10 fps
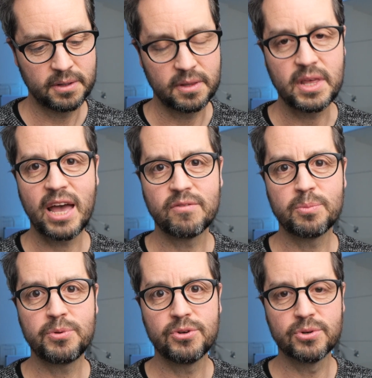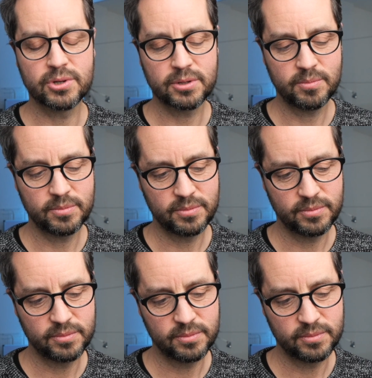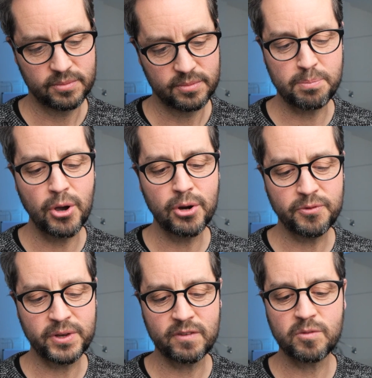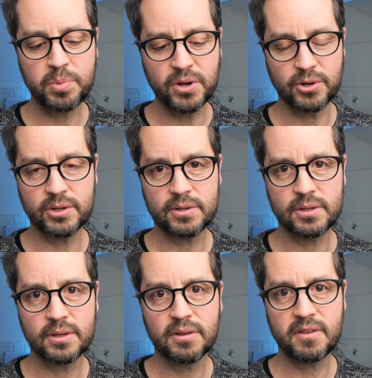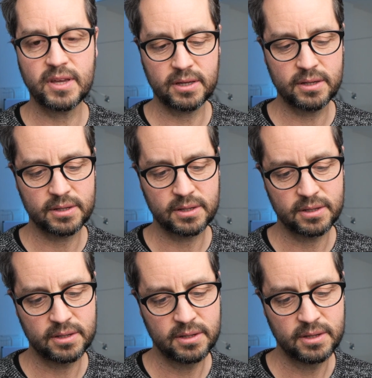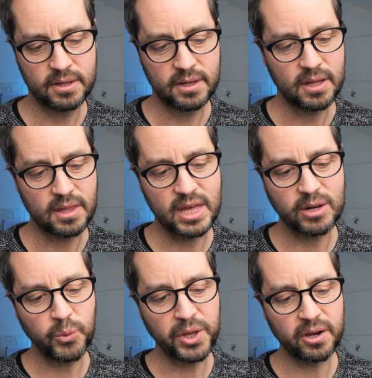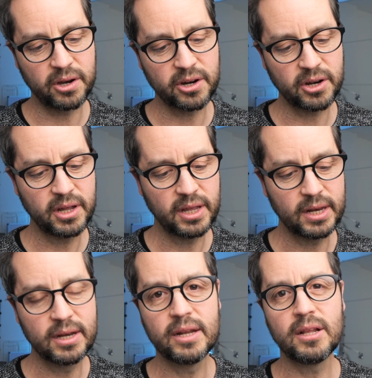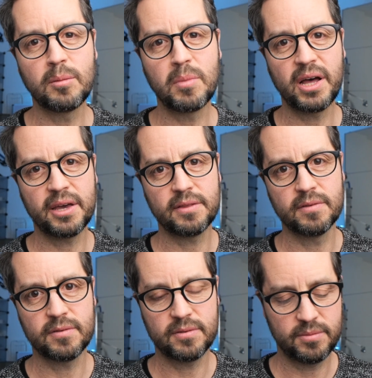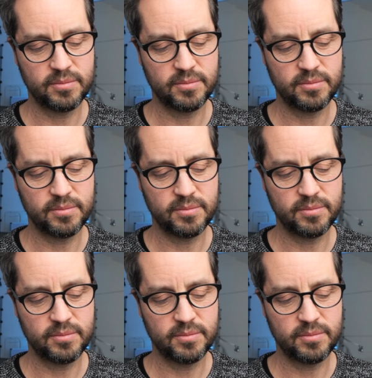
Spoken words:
the ever pure, the perfect spirit, think that we are little minds,